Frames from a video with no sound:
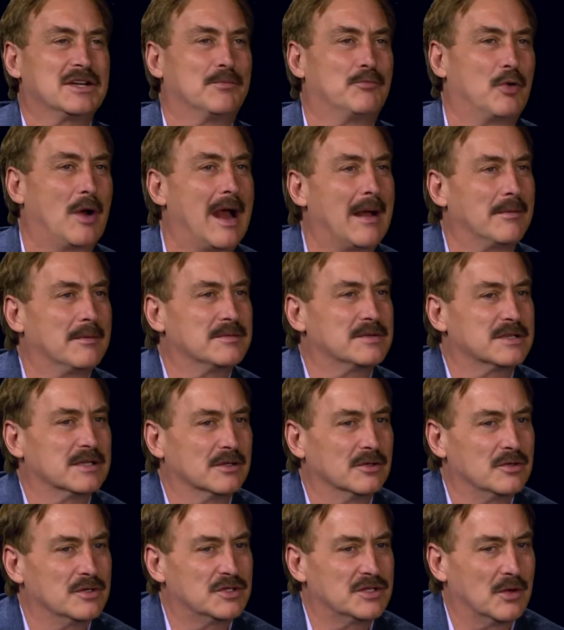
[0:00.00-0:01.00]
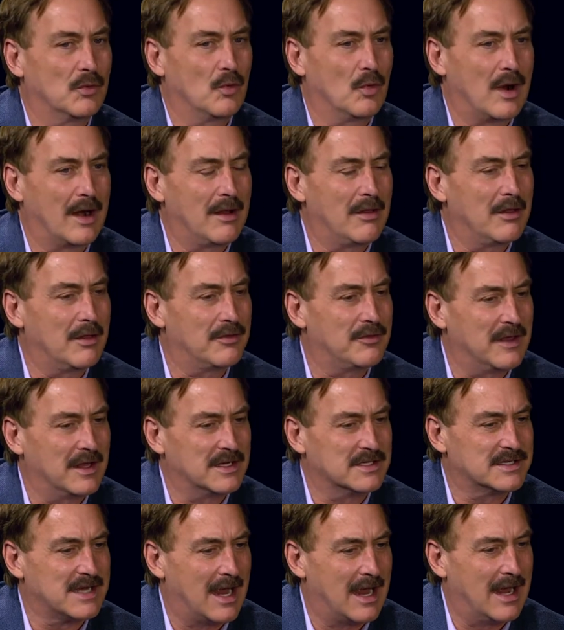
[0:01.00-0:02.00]
a problem solution. One of the
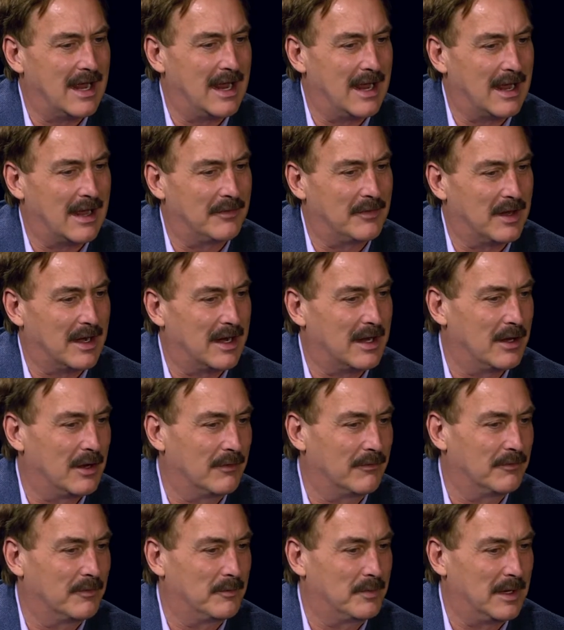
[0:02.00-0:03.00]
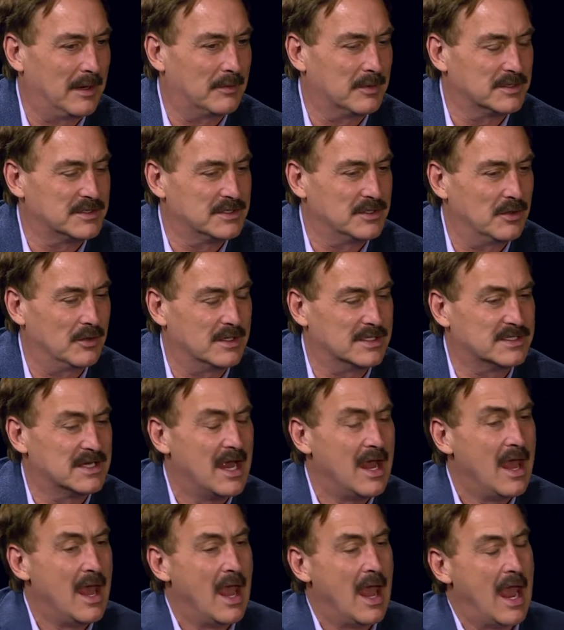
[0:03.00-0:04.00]
things I had that I hear from people too
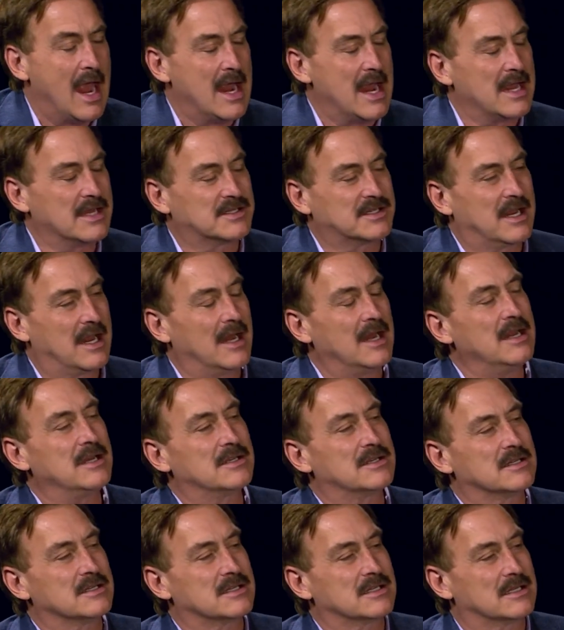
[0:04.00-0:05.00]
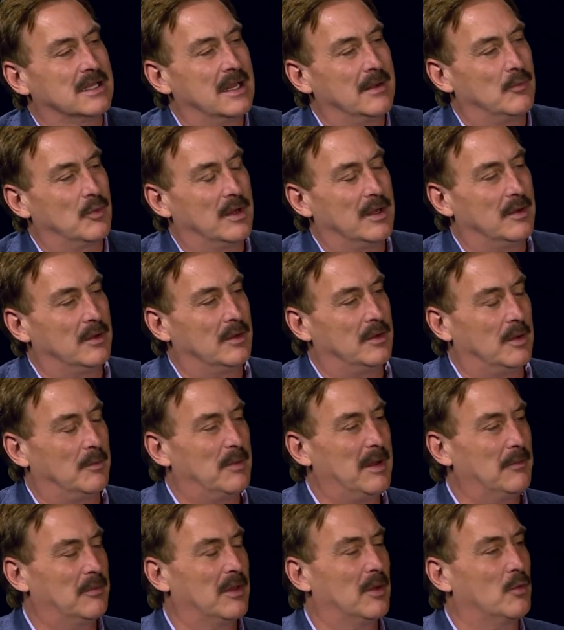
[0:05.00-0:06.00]
is getting to sleep. When the
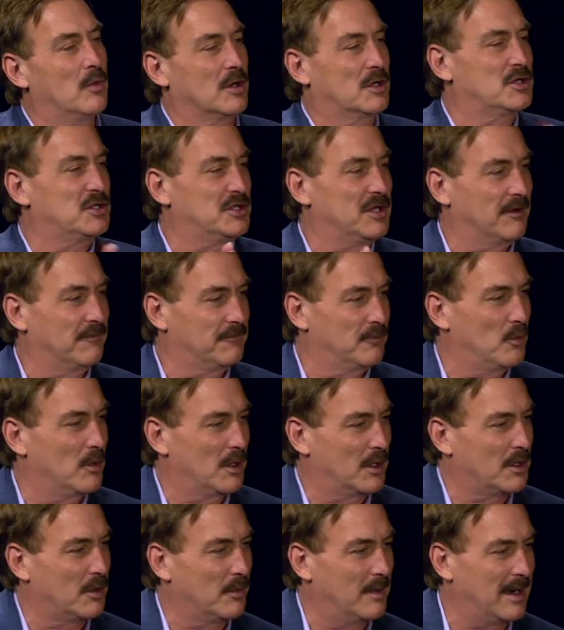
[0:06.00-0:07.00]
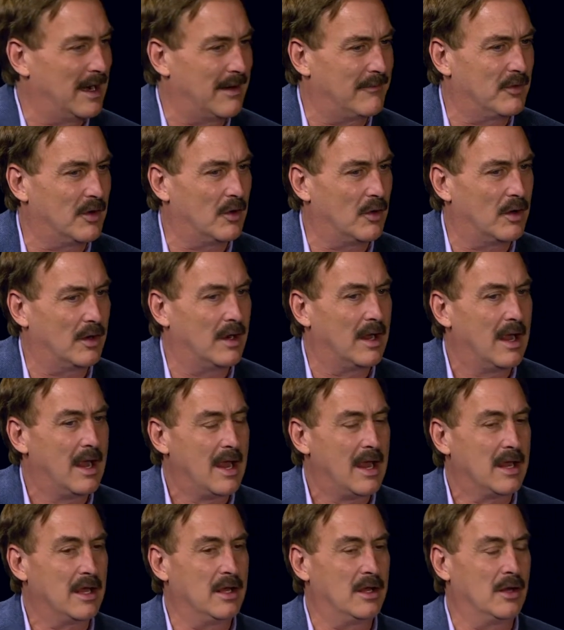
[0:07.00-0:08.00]
people that work shift work or whatever, or
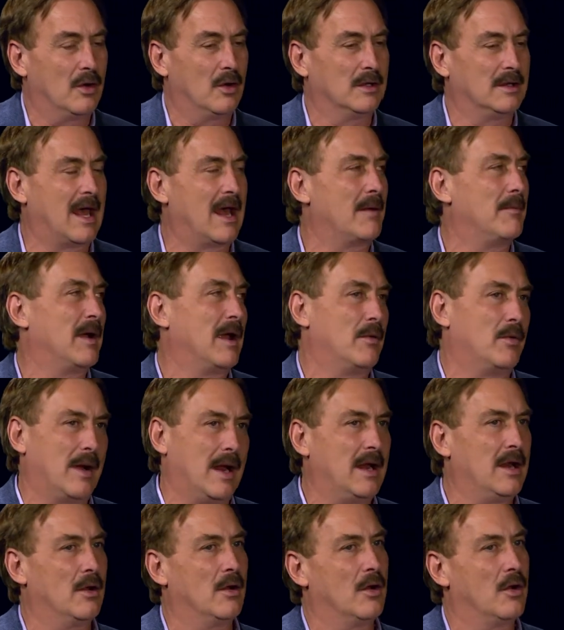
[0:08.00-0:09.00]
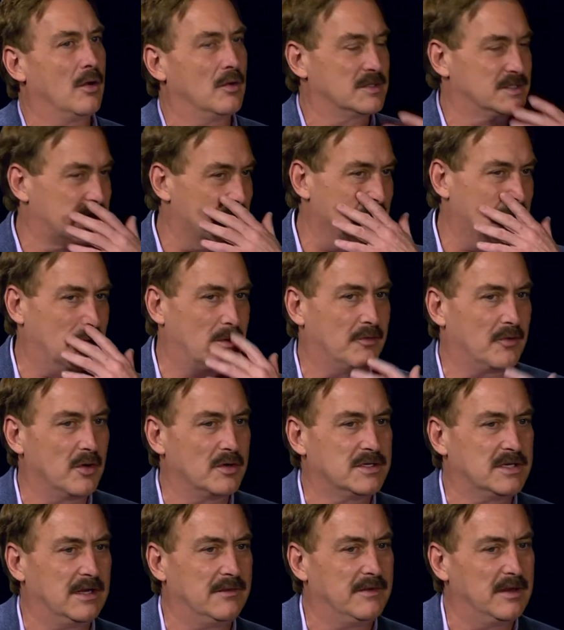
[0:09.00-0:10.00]
a lot of my radio hosts I deal with, or
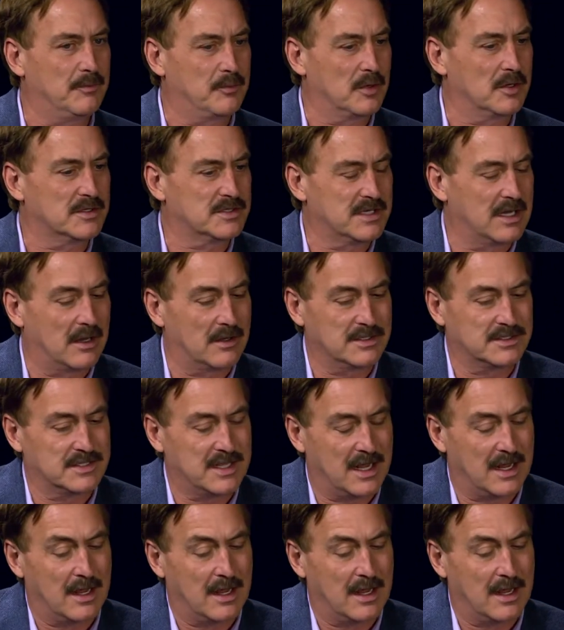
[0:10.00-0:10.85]
TV personalities,